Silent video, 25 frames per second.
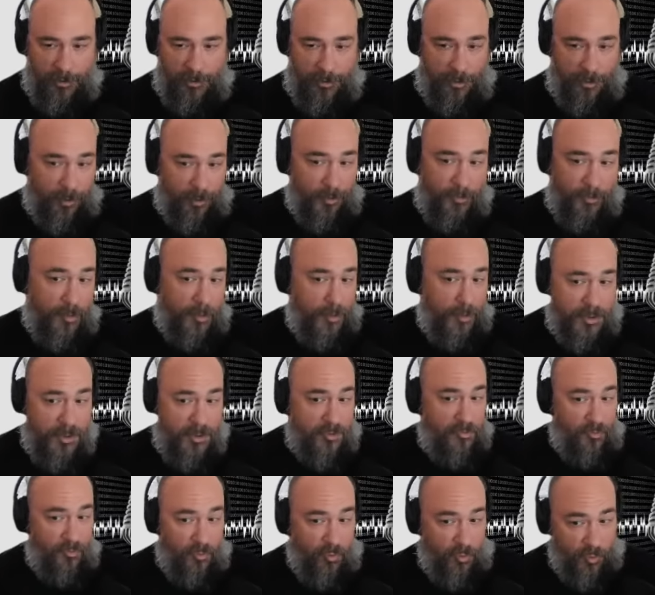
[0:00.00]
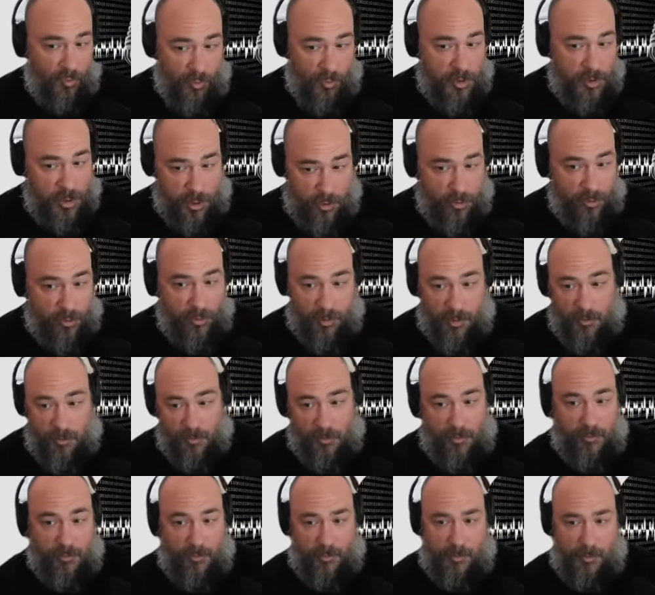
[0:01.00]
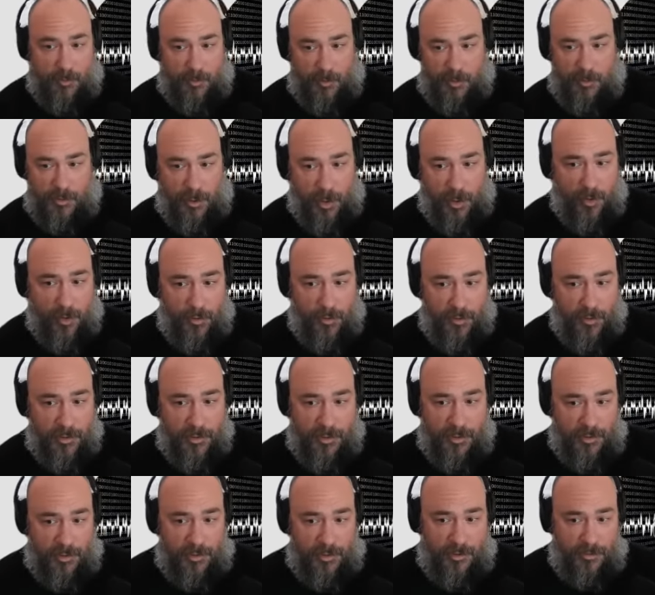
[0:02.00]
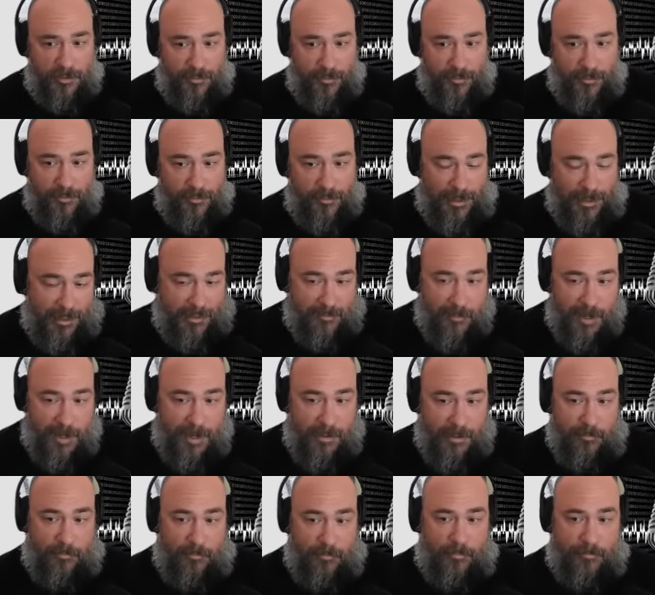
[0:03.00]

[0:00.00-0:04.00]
the only person who truly knows is me.